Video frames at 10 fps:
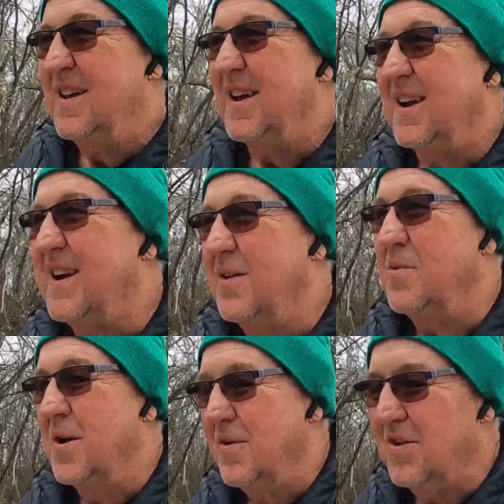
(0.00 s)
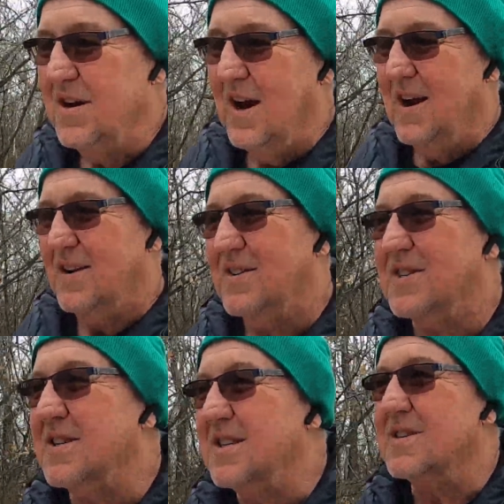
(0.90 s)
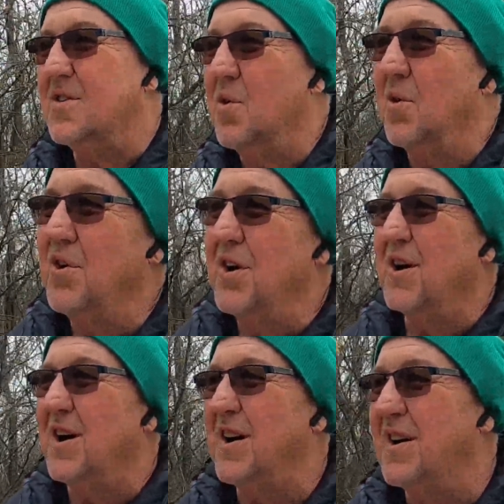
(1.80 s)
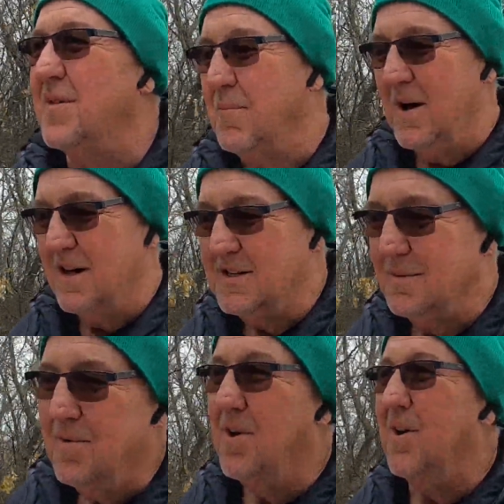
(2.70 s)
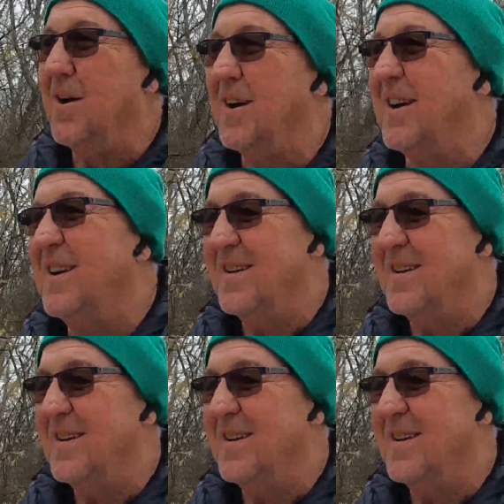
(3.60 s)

they can get away with tackles, and it's colder, harder to pass the ball.